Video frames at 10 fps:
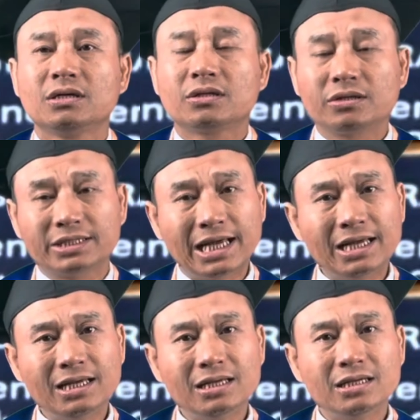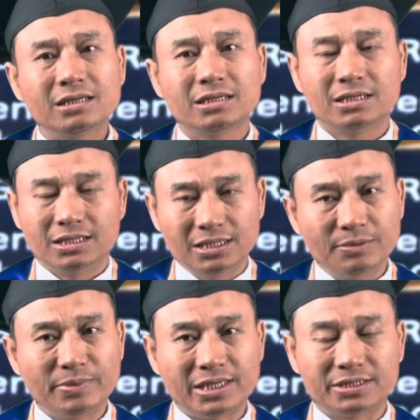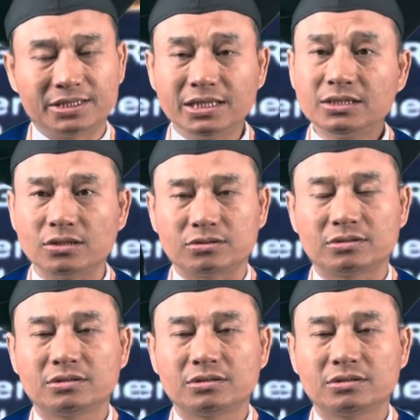The day he met Jesus.